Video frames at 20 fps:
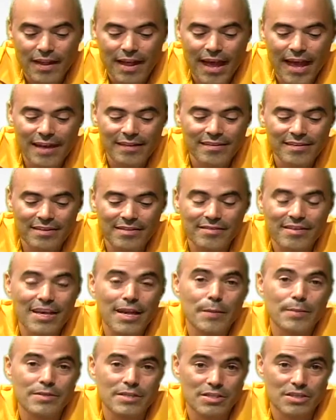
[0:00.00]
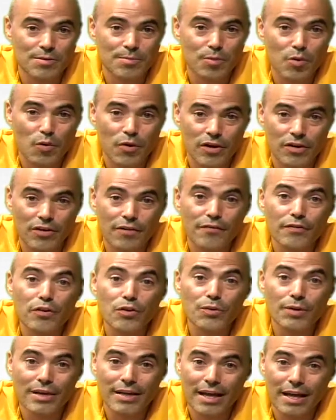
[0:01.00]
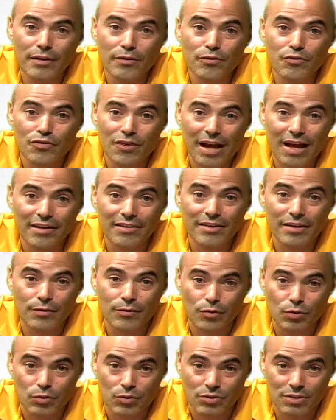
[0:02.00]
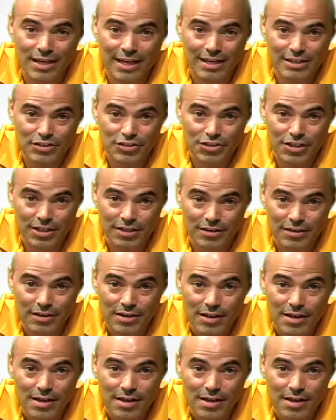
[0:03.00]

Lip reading: AT&T was a supporter of new net neutrality rules last year.